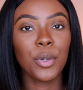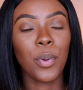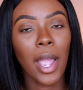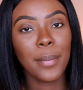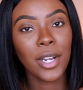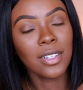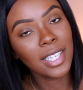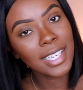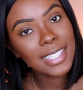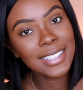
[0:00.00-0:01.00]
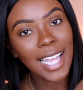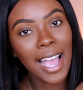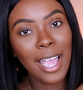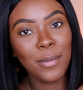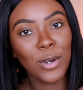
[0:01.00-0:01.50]
to prime our lids,
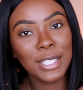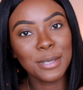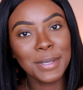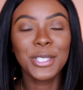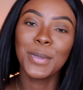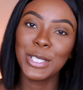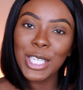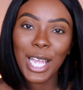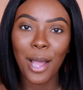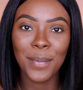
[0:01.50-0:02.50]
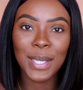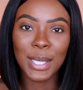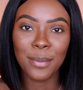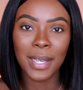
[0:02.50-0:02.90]
I am going to be switching it up a little